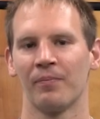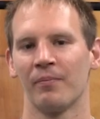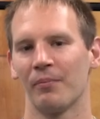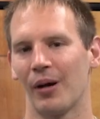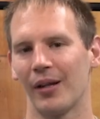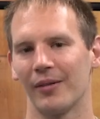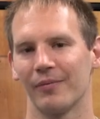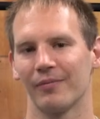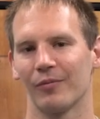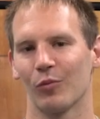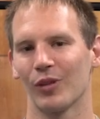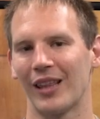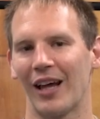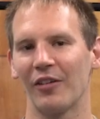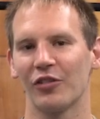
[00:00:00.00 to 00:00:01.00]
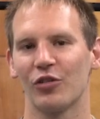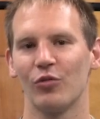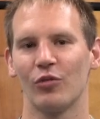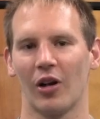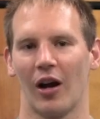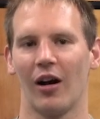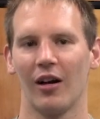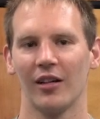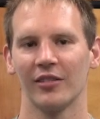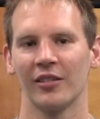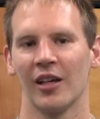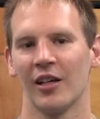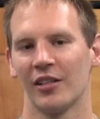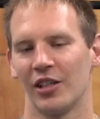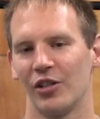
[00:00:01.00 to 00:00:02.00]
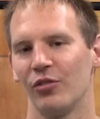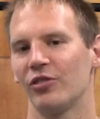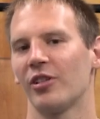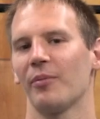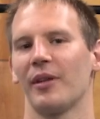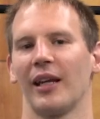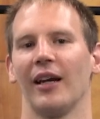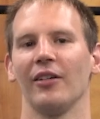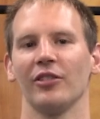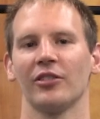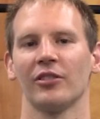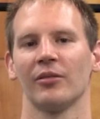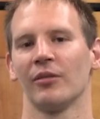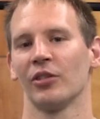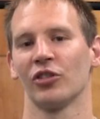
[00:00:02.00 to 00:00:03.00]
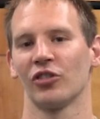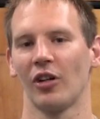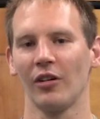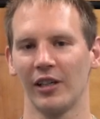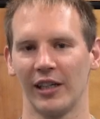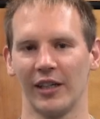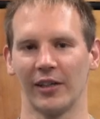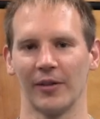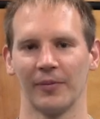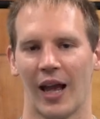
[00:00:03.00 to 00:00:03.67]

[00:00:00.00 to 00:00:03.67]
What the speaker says: But without due cause to use something else, start here.